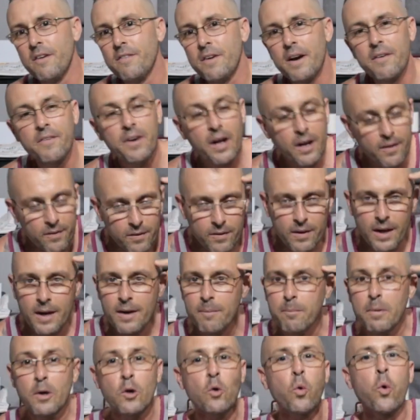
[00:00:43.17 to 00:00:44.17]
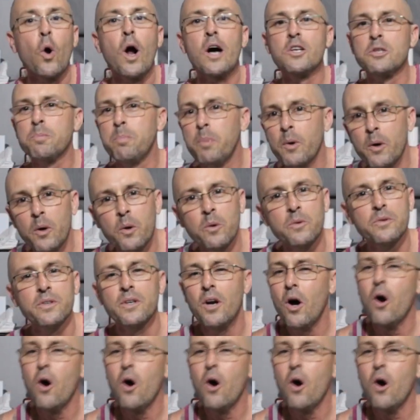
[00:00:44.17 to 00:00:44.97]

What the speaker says: And I've got crossbows and